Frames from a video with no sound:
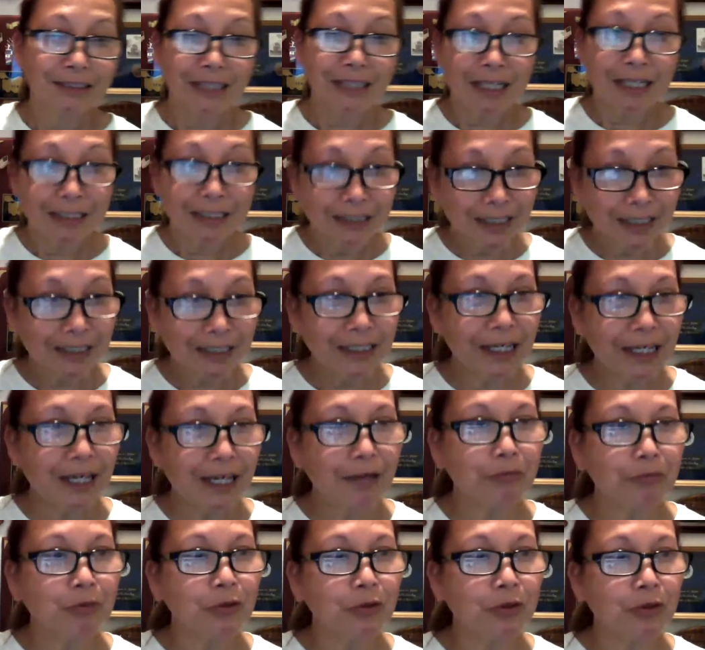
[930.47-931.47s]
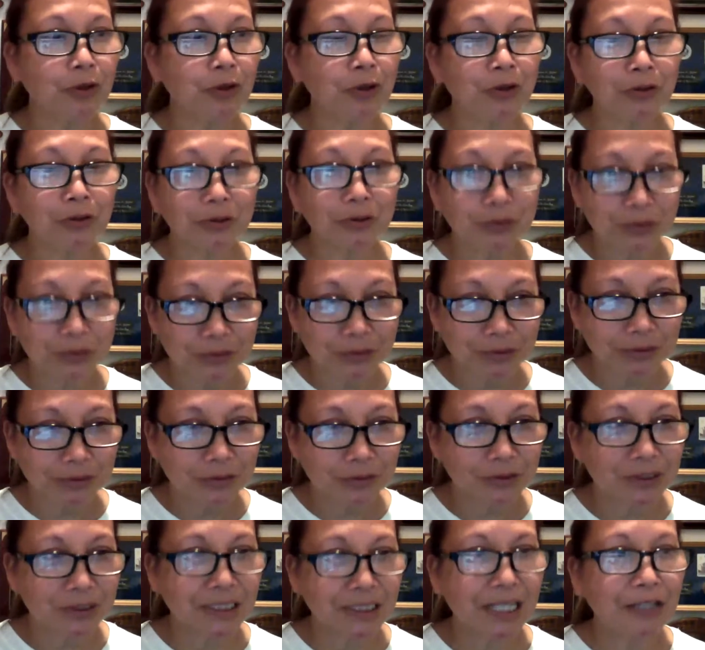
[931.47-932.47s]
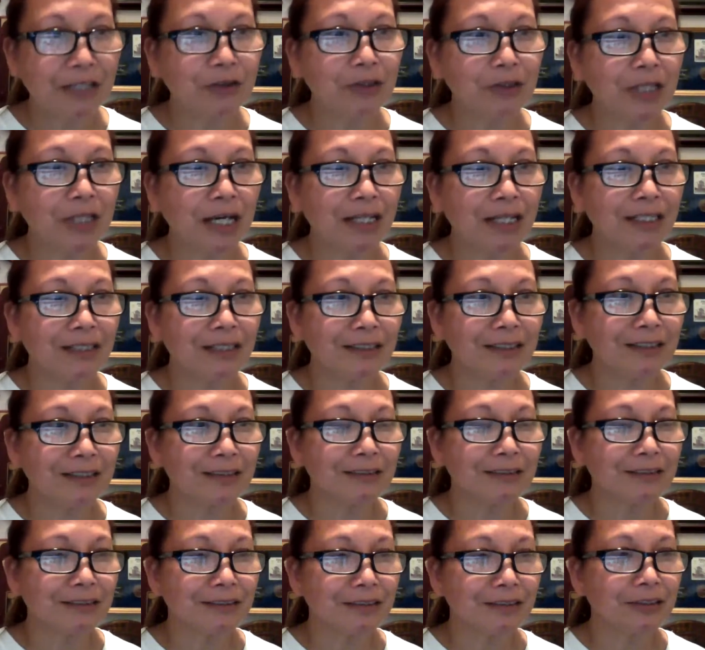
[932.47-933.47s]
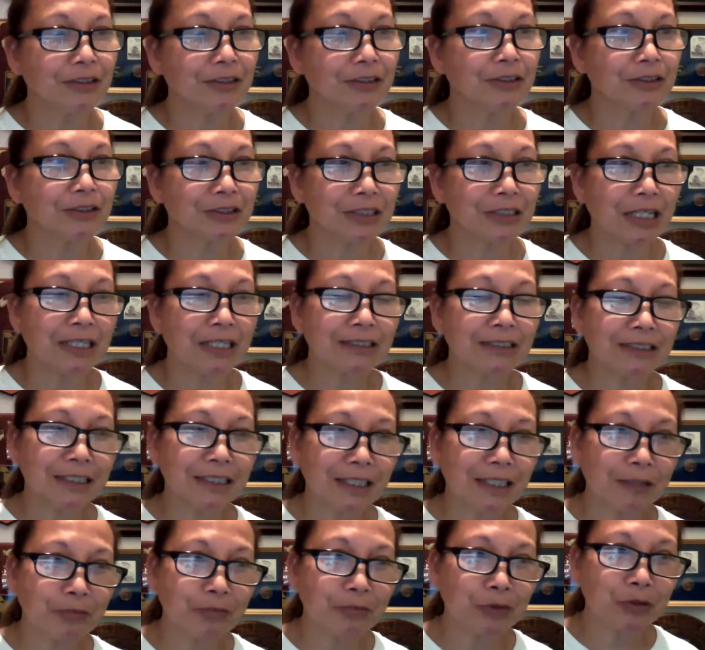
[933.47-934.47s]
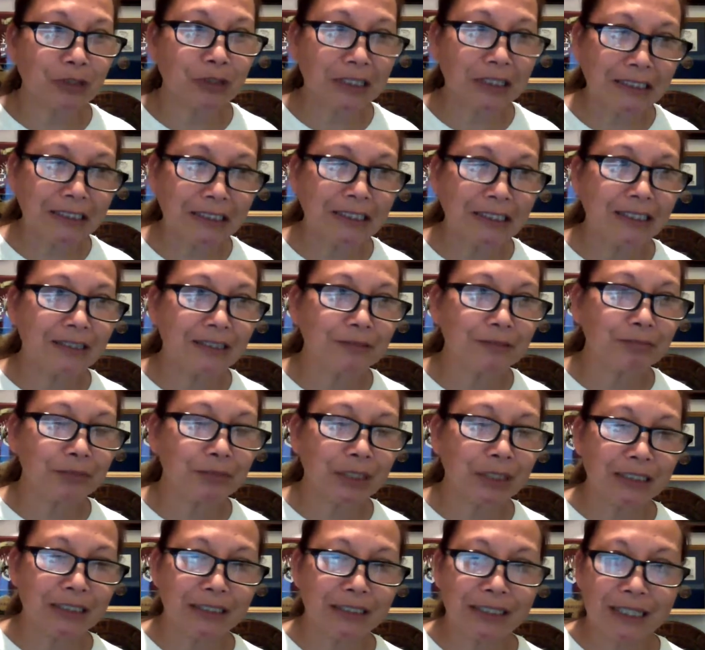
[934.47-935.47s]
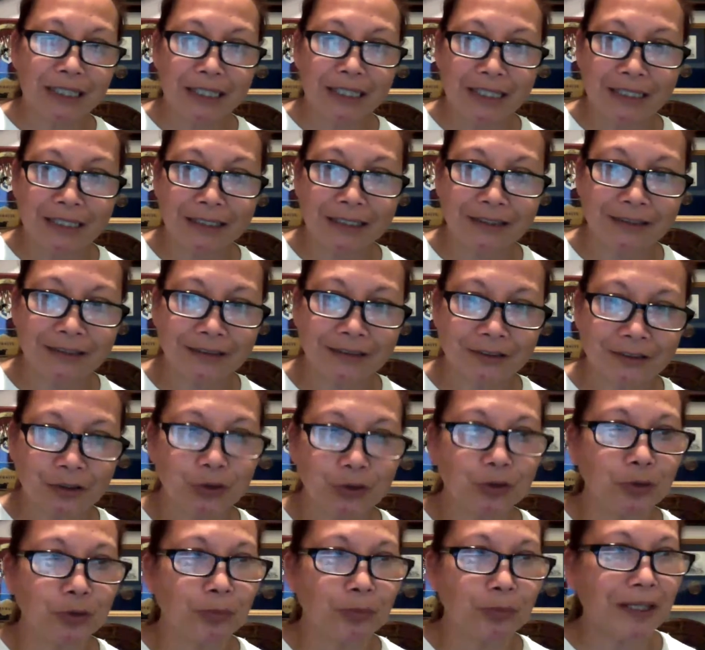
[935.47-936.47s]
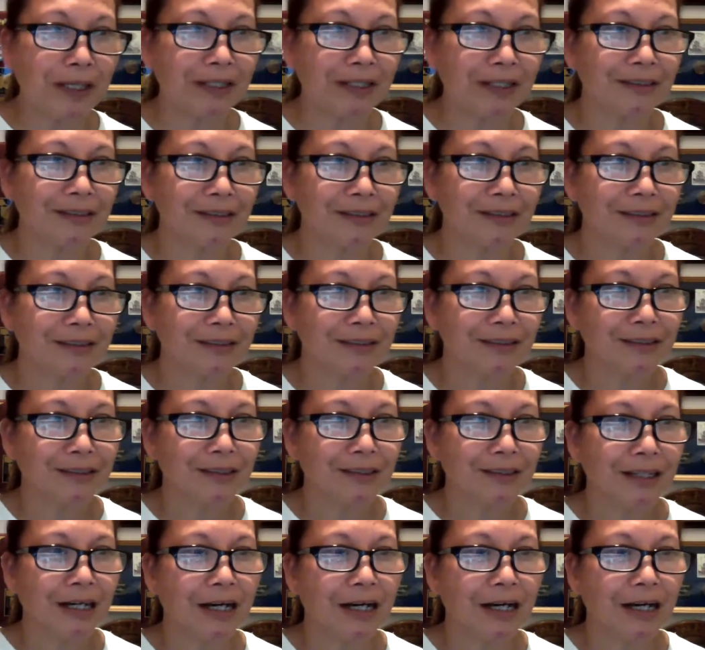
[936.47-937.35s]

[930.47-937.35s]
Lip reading: And then I have to go say goodnight because I still have to clean up and then go to bed.